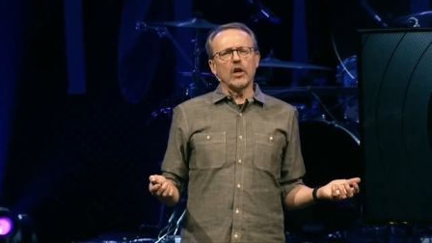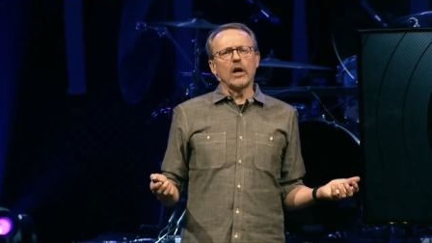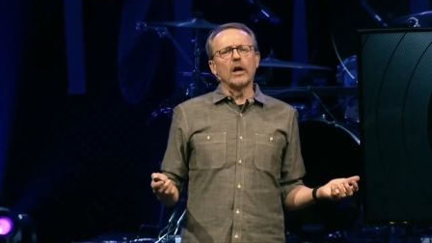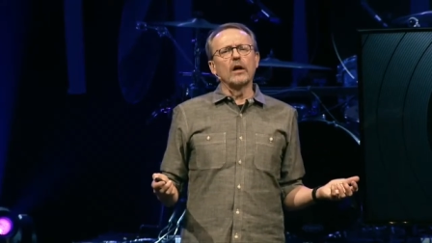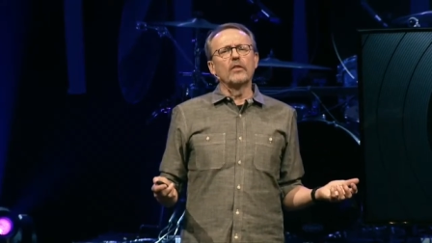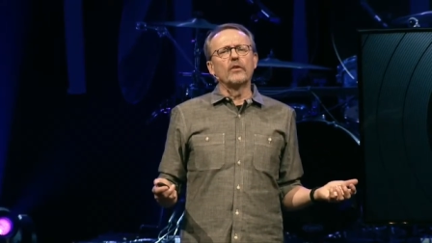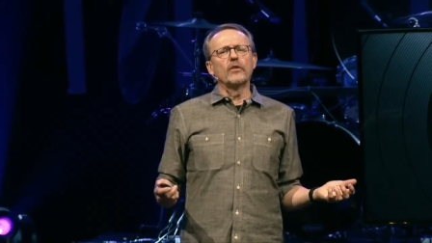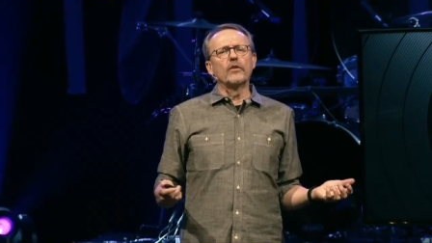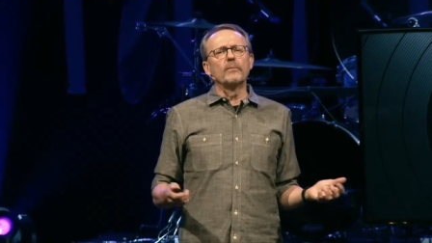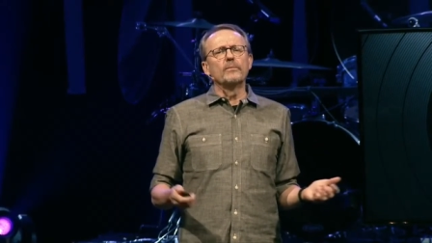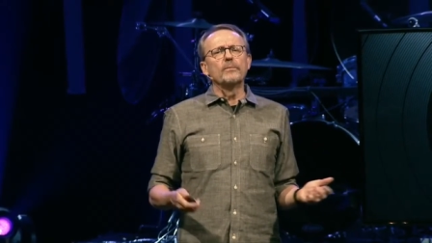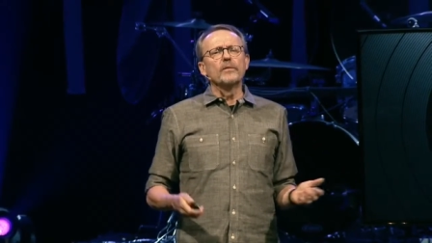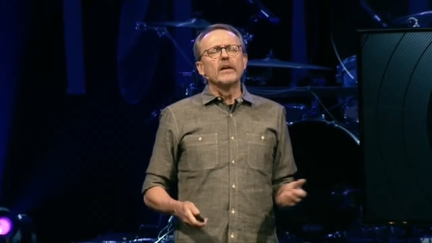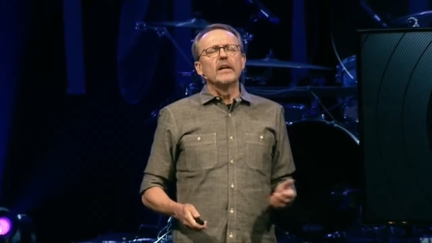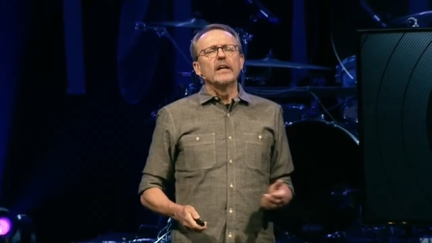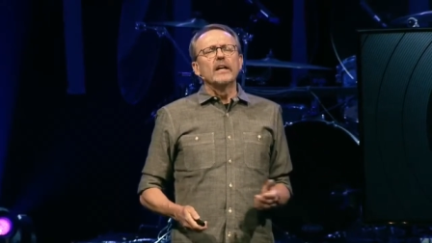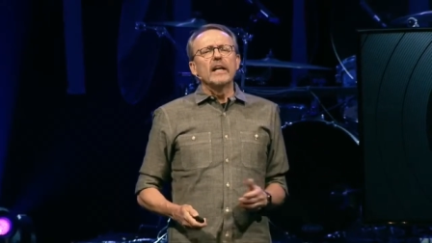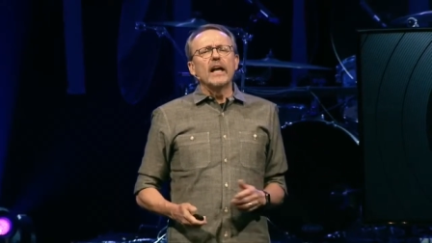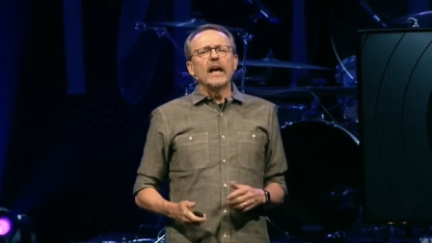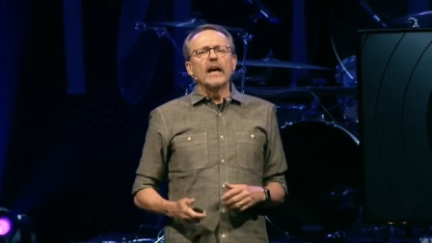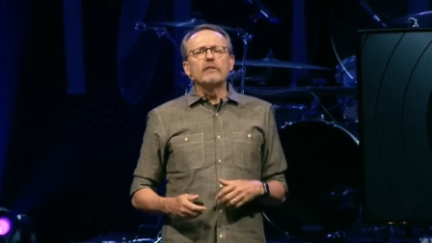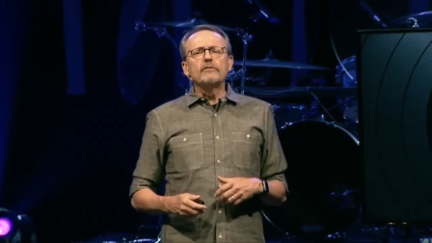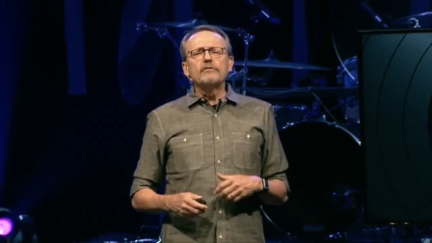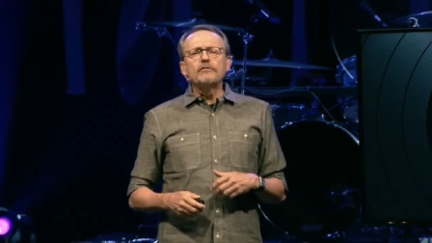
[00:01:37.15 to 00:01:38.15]
other
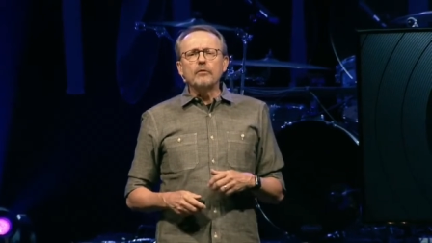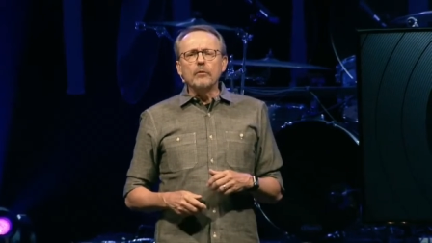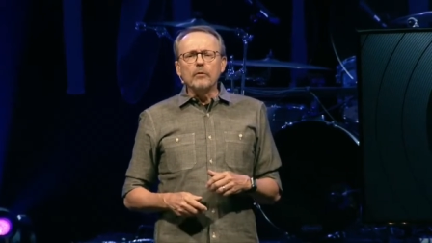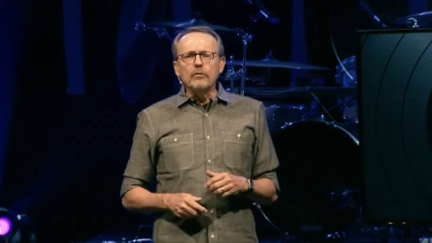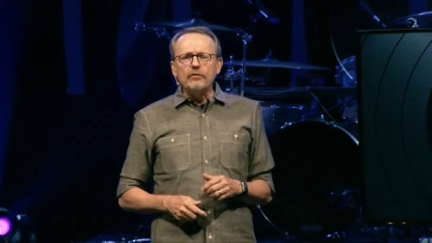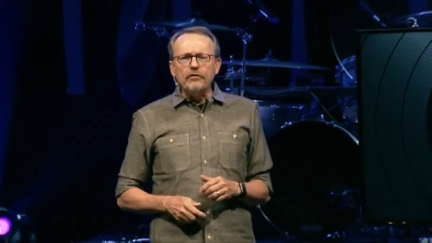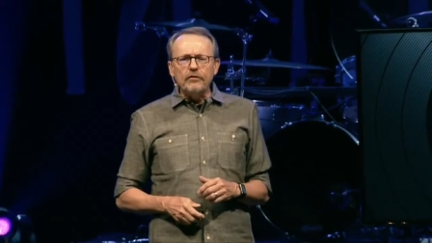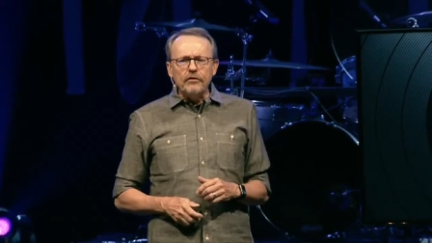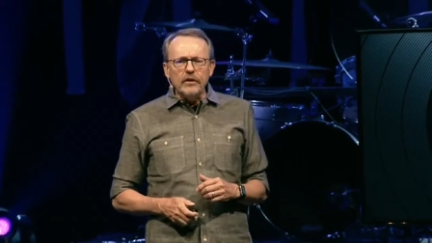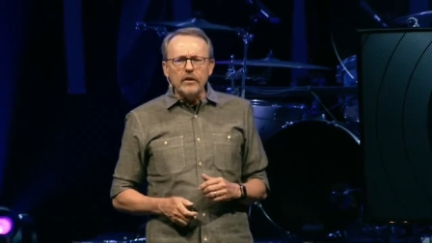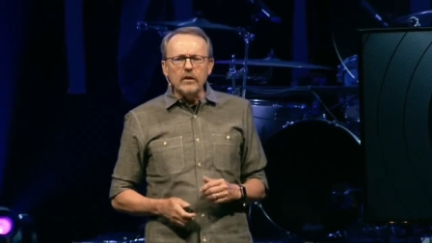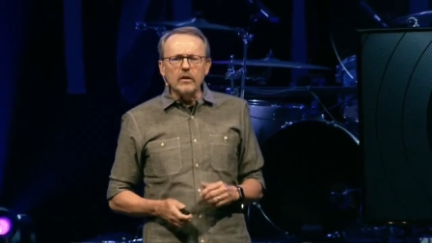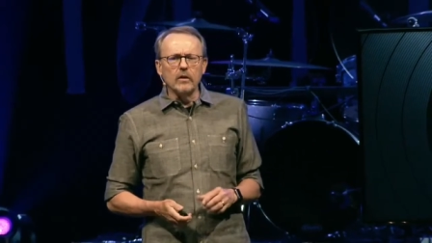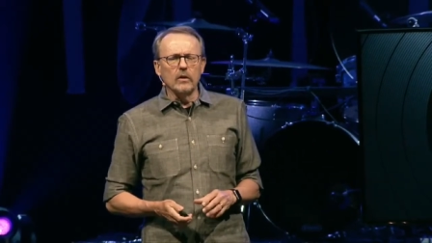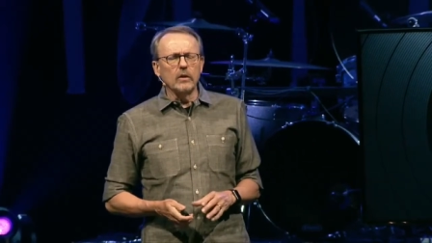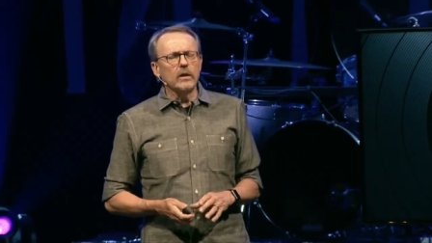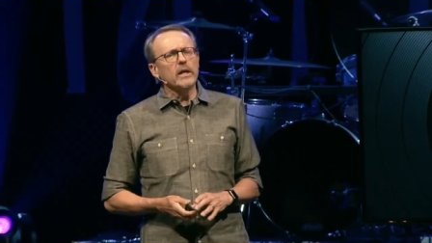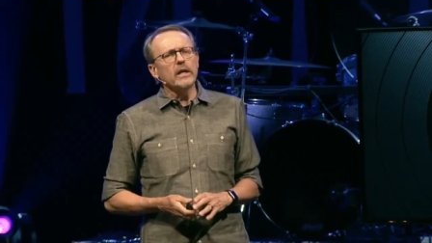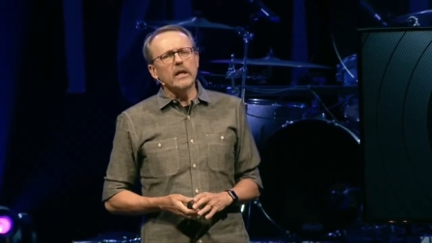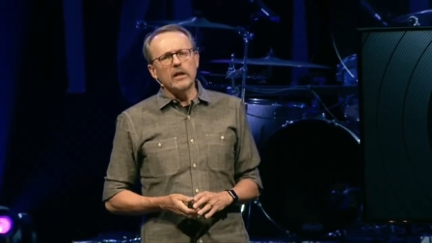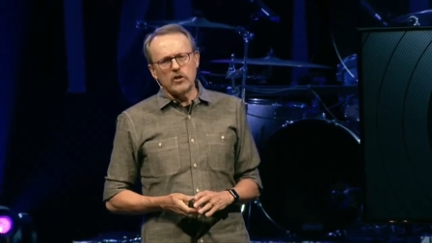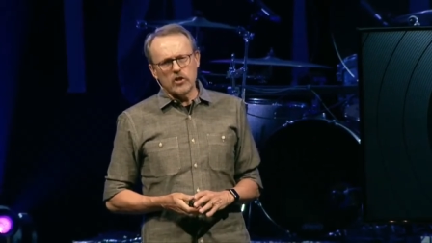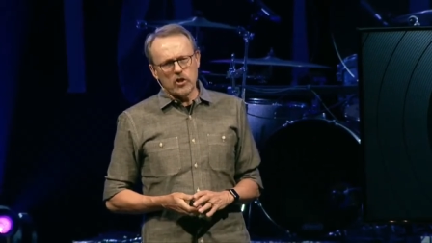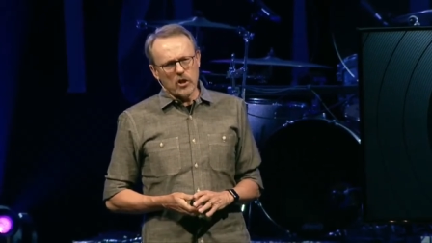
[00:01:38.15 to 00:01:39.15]
and fulfill
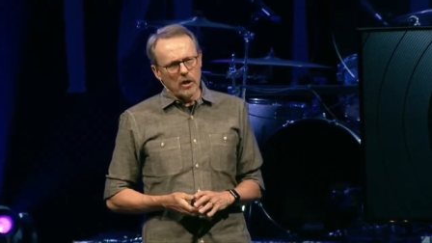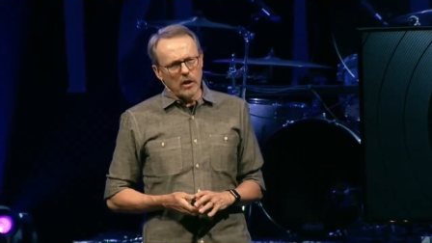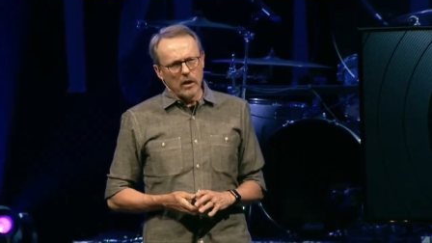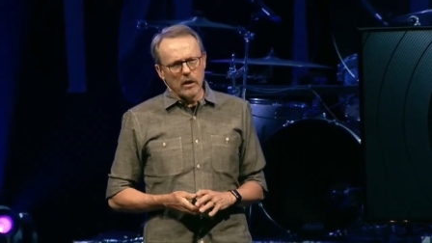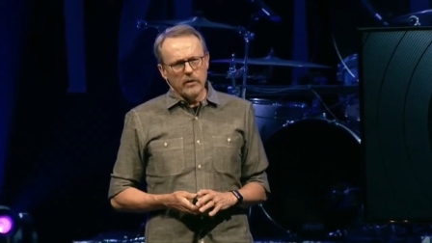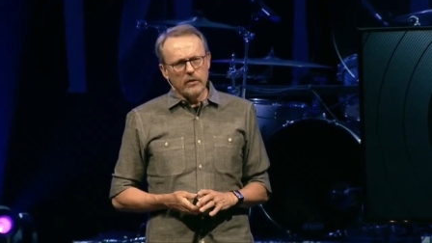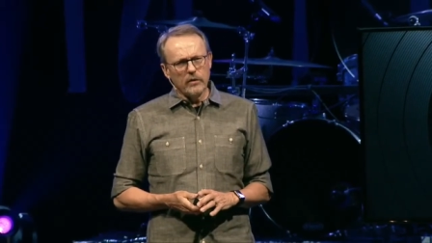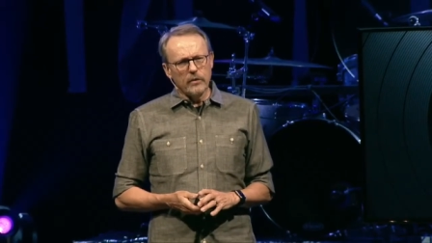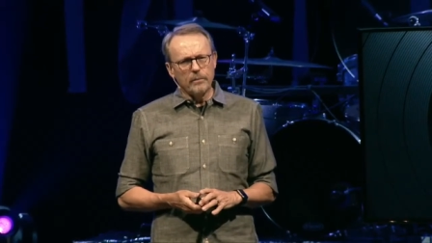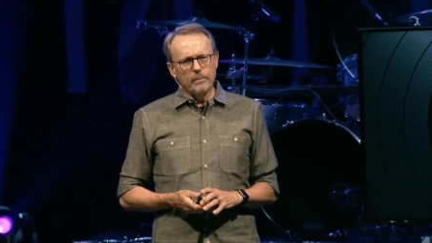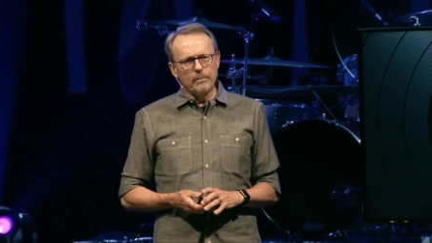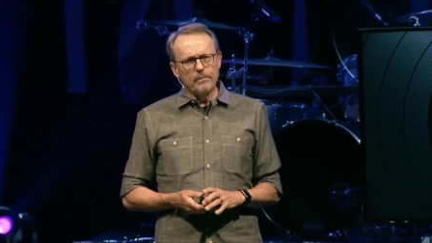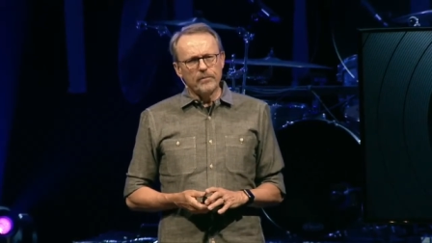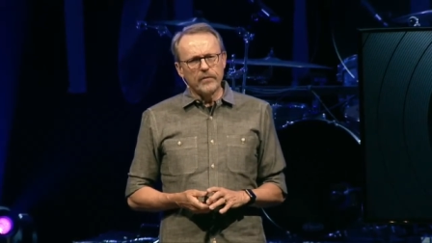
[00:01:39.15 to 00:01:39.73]
each other.